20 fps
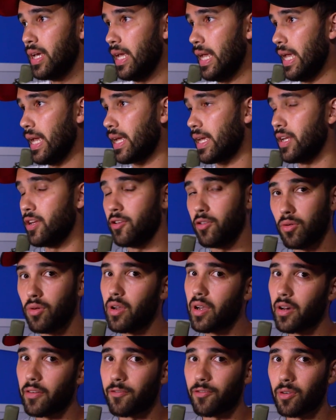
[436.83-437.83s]
it can do
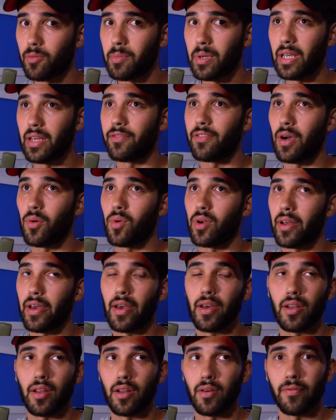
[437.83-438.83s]
enough for me if I want to
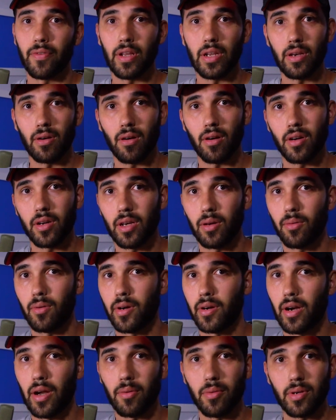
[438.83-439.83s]
edit a video on it
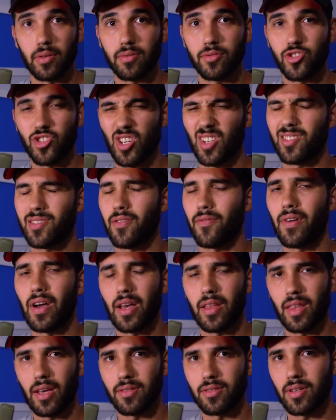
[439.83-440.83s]
where I would
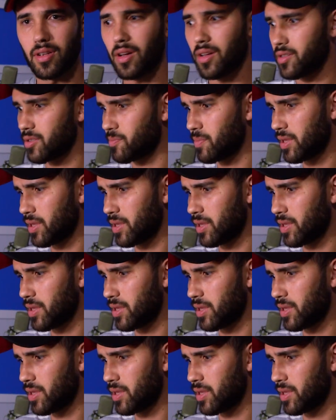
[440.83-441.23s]
justify $1,000.